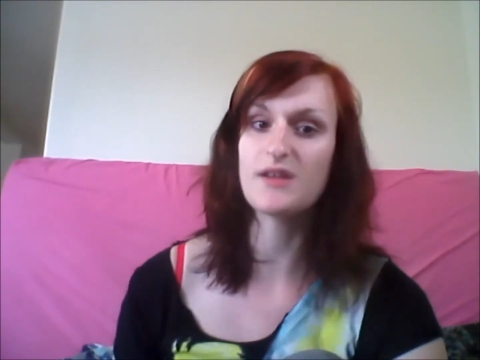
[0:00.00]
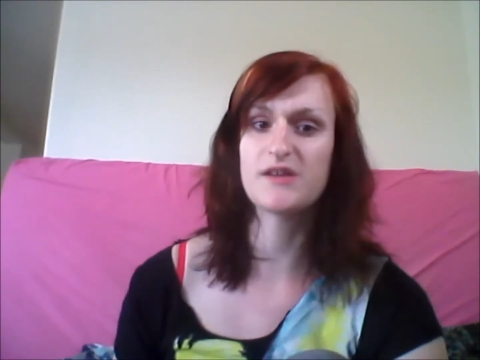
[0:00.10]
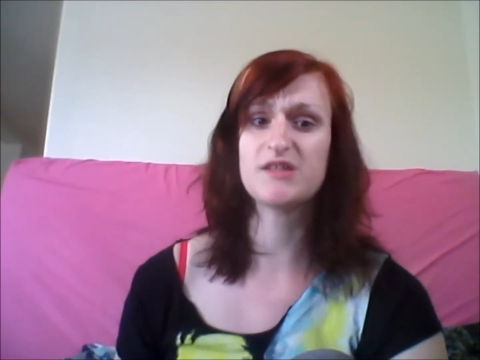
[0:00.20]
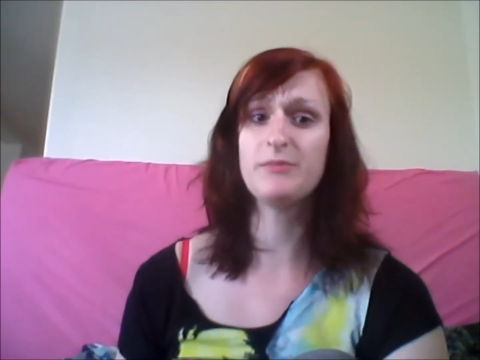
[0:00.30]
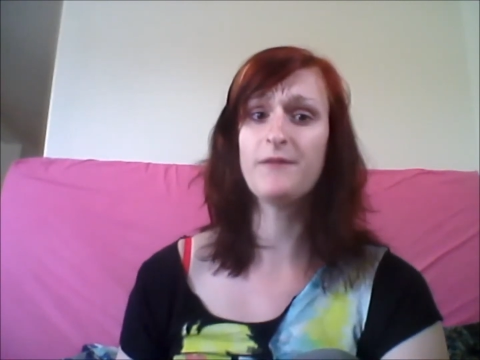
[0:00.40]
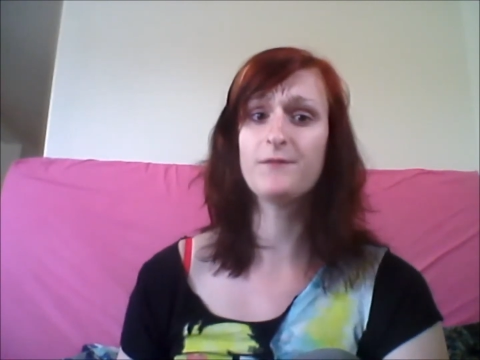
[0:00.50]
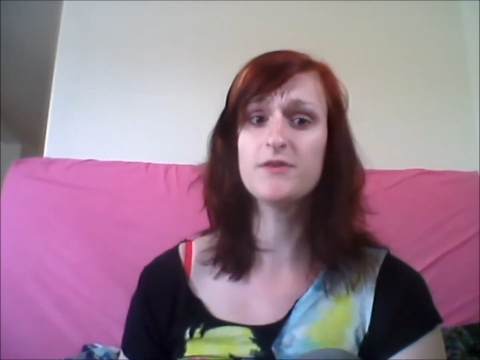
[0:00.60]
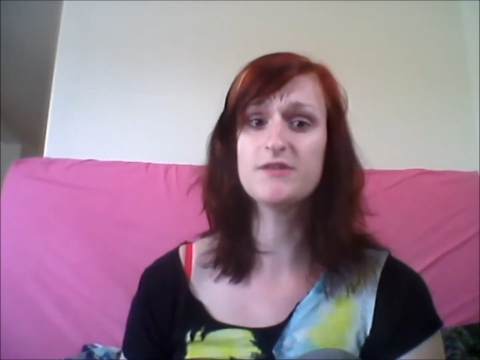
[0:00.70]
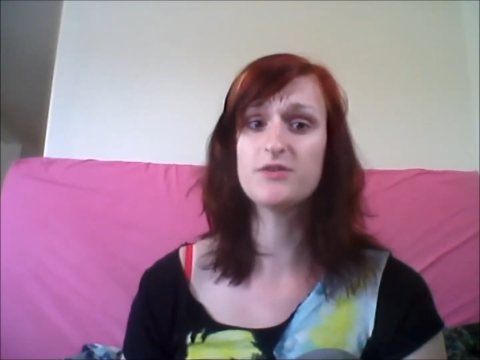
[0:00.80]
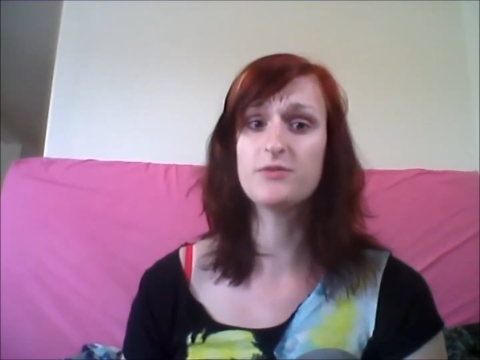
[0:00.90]
So my
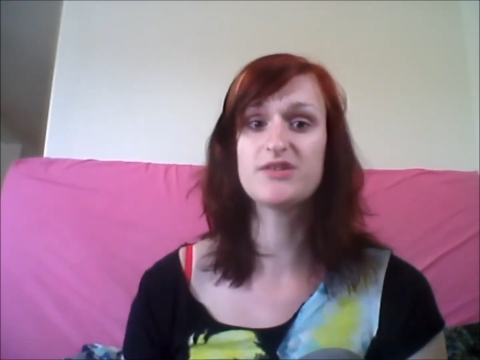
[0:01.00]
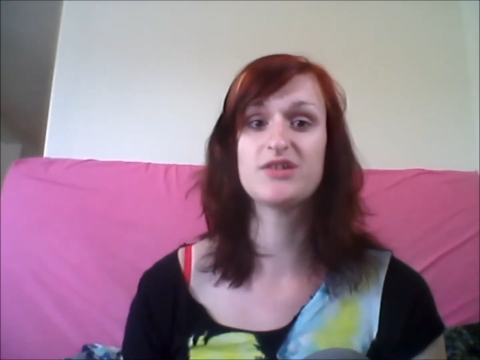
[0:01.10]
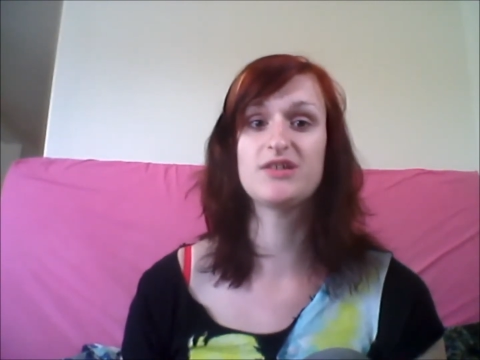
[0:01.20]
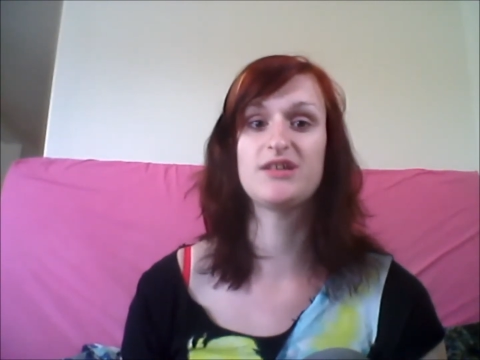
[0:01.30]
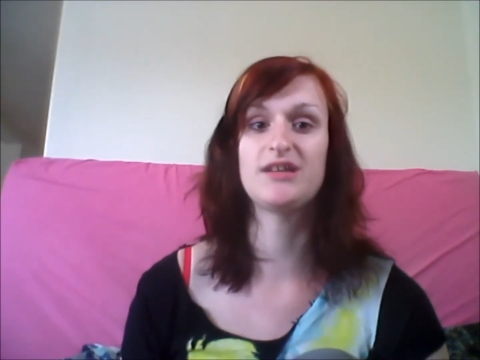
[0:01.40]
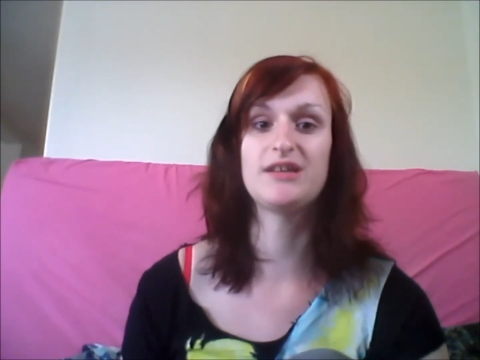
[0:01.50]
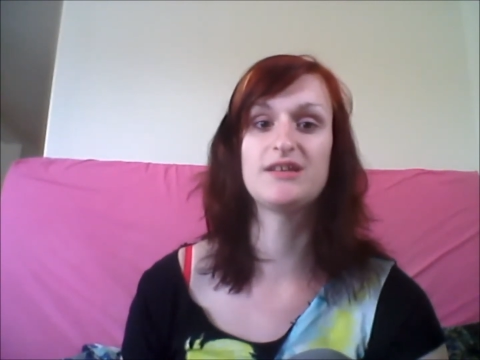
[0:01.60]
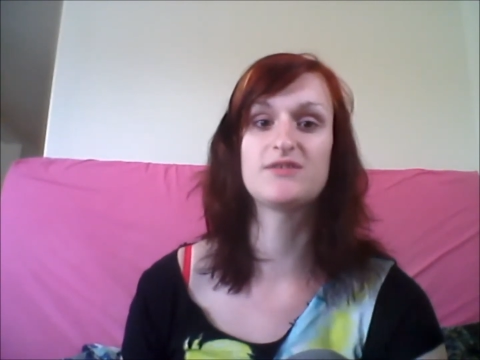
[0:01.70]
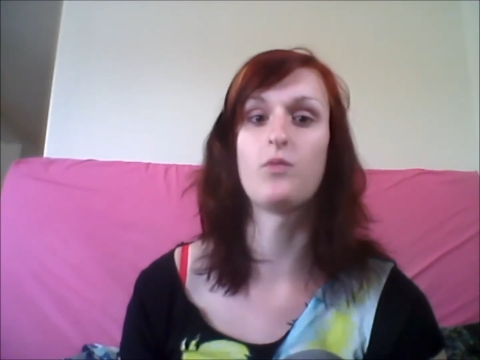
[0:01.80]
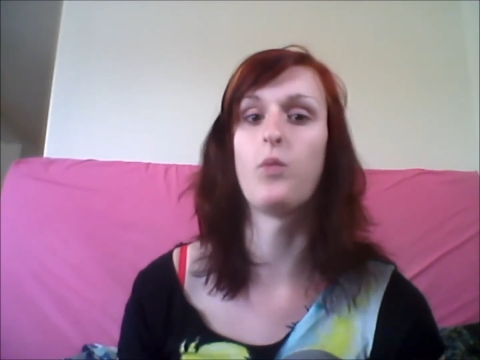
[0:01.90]
first question
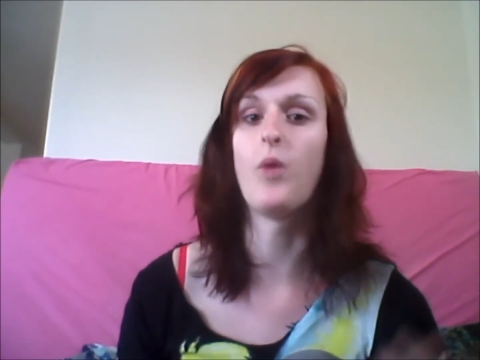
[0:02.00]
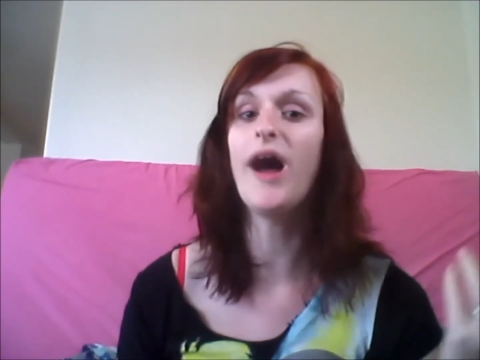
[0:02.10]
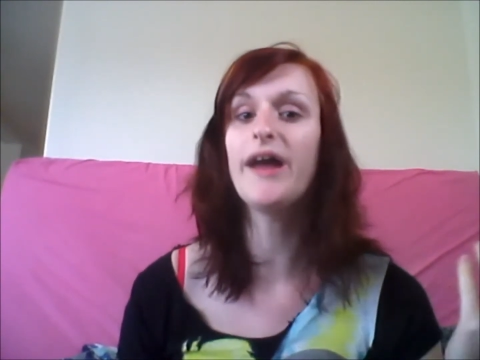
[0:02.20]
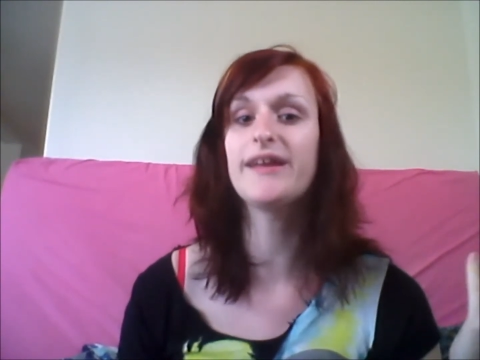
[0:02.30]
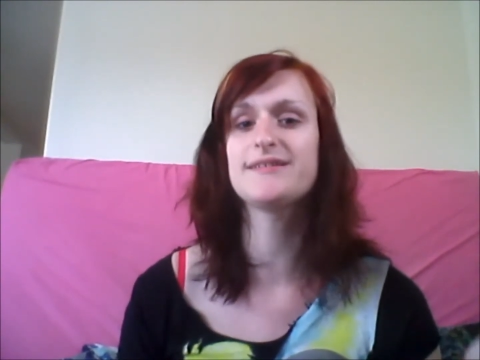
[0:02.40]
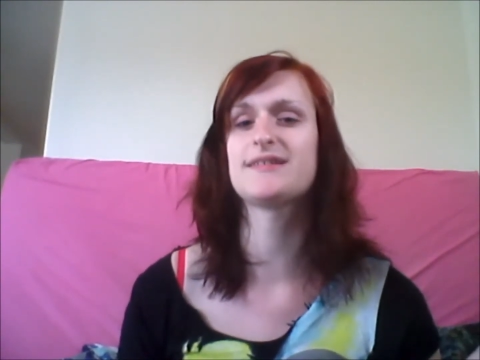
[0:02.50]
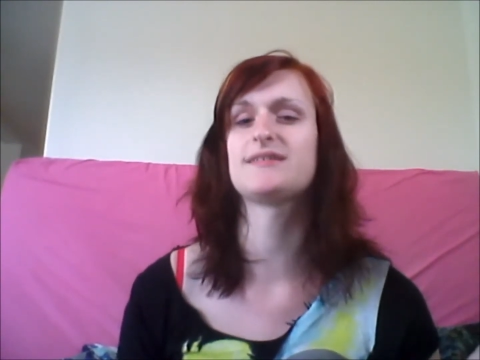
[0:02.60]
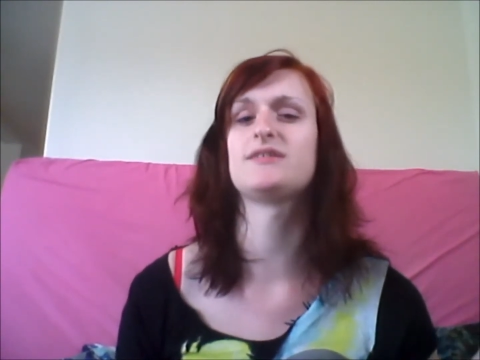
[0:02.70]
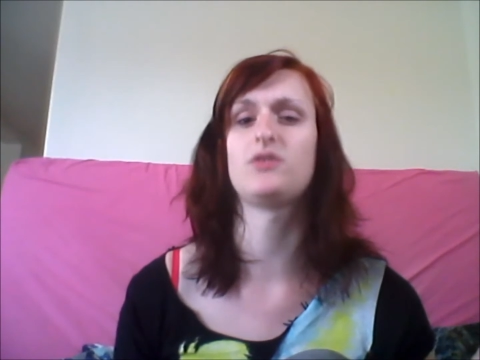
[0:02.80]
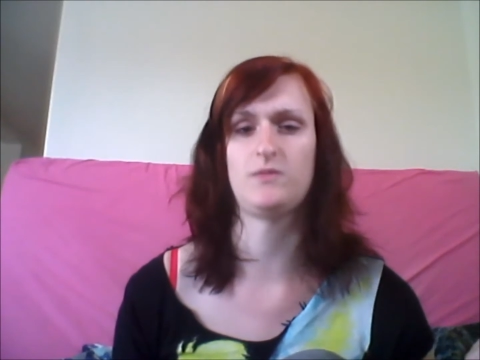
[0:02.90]
is, why is
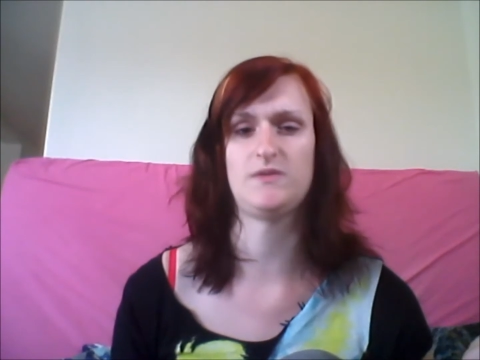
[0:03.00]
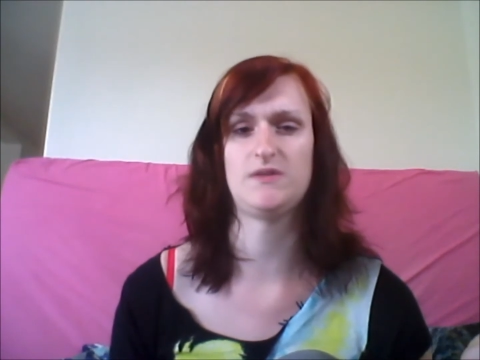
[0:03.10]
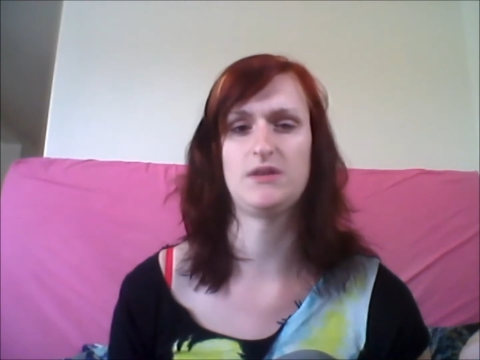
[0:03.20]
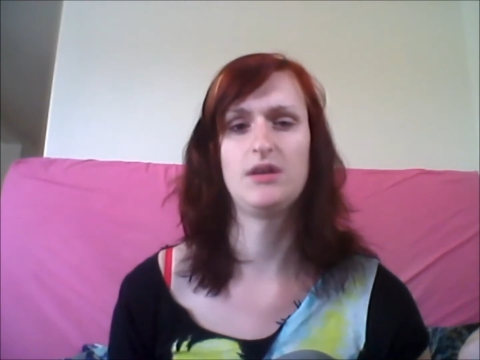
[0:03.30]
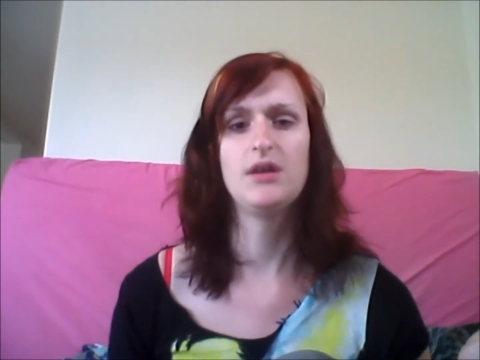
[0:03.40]
this news?